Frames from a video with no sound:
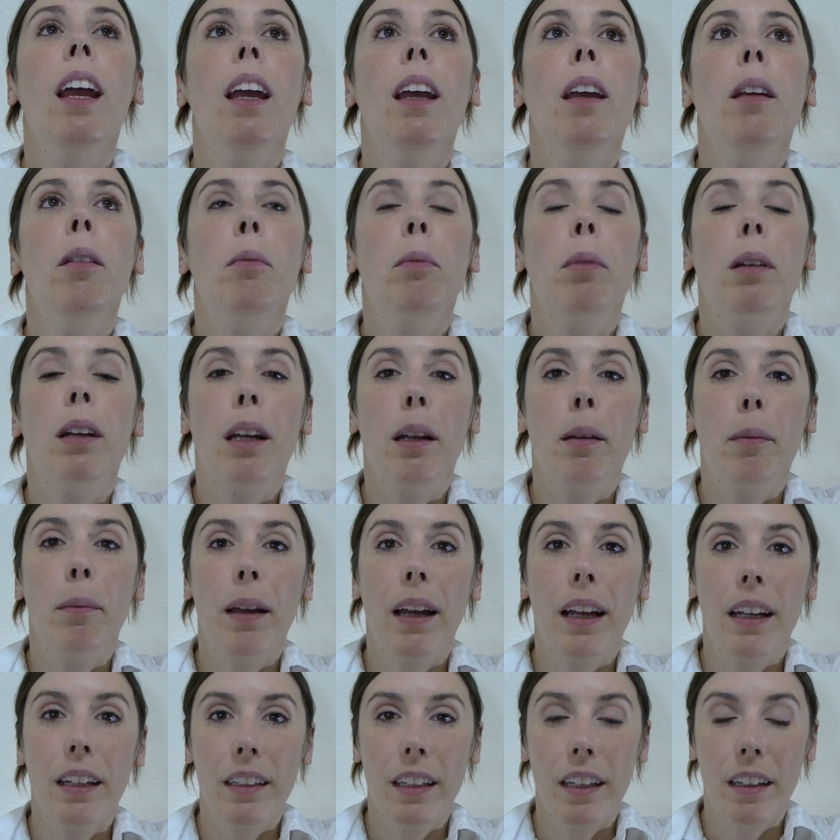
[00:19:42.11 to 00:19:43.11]
And bring it
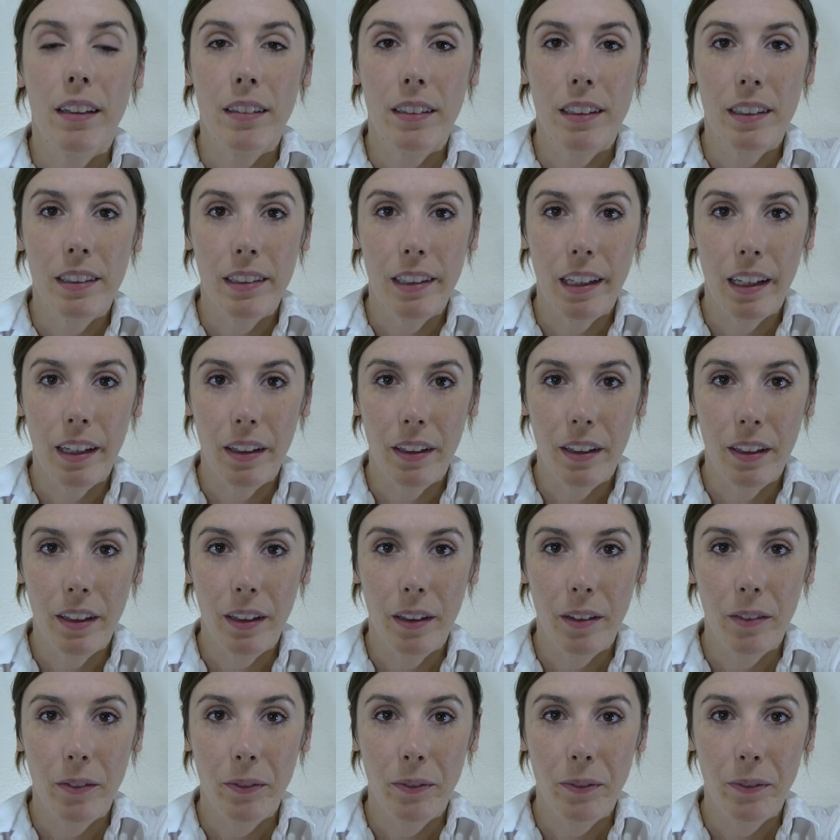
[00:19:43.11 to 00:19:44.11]
back down to
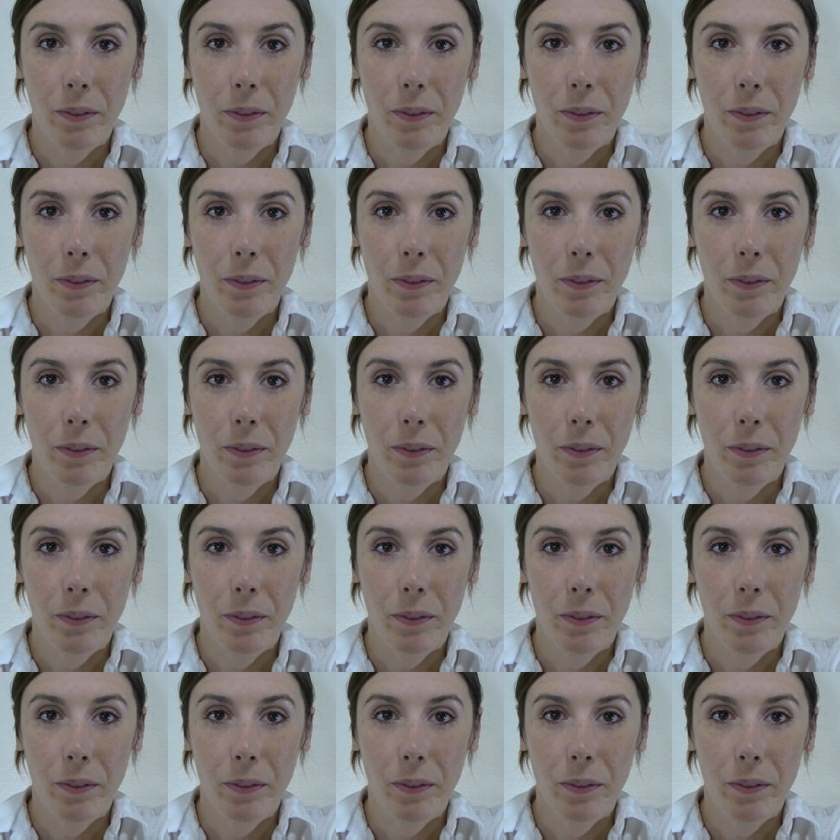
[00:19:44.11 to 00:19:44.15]
center.